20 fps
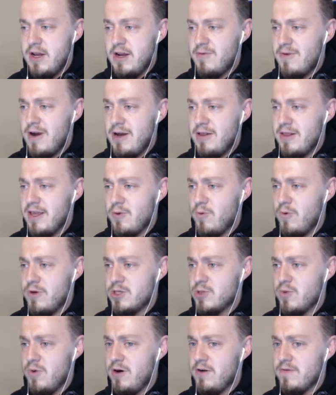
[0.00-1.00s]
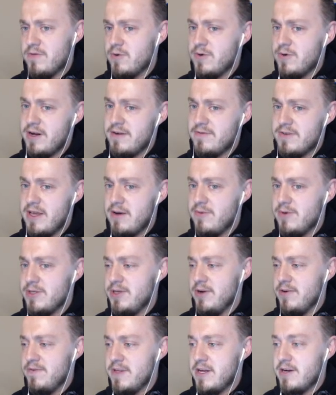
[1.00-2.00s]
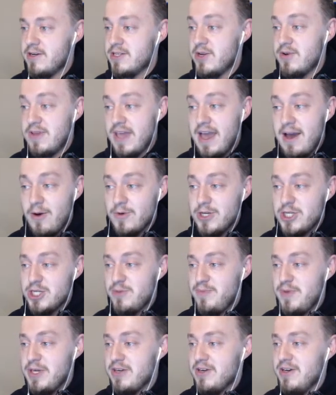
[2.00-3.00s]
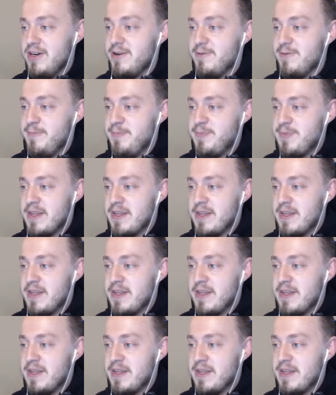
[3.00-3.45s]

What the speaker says: route like 112 or whatever that was over there. So yeah, we should be good.